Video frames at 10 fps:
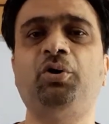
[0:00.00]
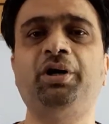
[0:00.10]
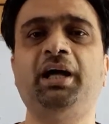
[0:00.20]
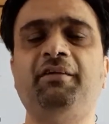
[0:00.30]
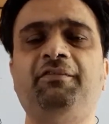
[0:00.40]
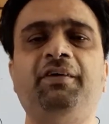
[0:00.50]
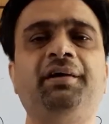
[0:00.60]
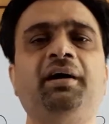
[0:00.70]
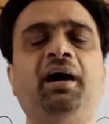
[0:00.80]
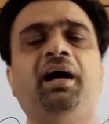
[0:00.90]
on a
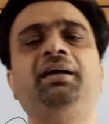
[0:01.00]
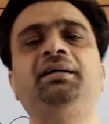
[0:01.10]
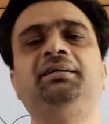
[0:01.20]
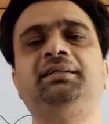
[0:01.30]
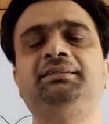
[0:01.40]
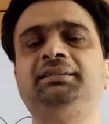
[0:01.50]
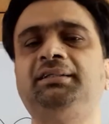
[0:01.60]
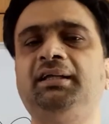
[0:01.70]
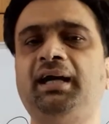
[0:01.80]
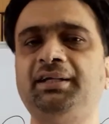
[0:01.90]
very high
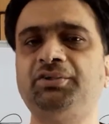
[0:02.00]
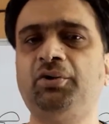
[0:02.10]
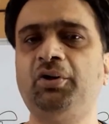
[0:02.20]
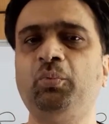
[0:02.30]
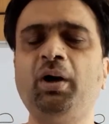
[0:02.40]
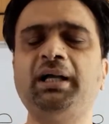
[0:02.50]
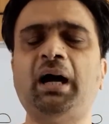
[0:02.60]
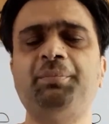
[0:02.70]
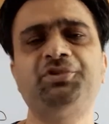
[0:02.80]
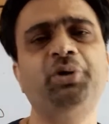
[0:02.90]
intensity light on. What
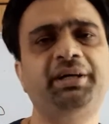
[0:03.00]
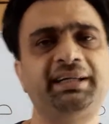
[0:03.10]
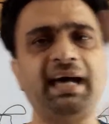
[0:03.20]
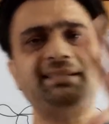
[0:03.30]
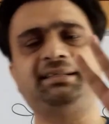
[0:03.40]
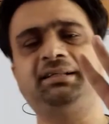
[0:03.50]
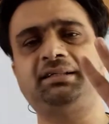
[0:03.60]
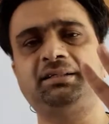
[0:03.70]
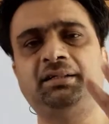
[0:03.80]
happens? You are dazzled.